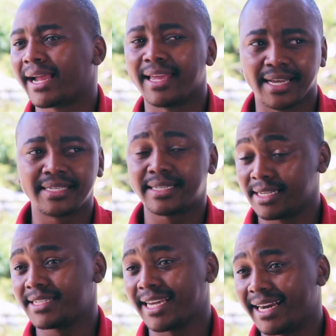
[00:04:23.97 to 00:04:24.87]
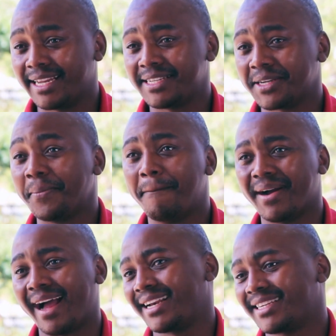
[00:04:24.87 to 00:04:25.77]
Yes, it is challenging,
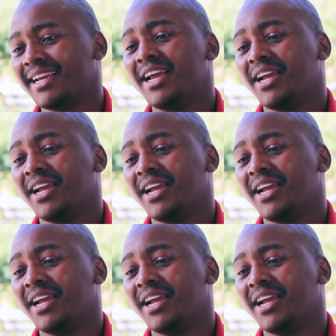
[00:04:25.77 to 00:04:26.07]
but